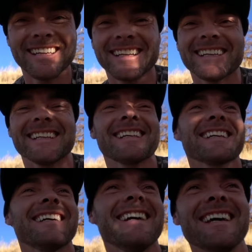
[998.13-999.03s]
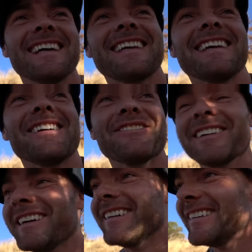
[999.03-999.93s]
dude. Get over
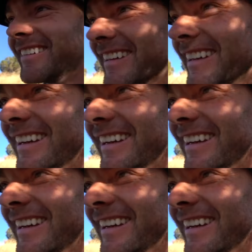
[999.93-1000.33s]
here, dude.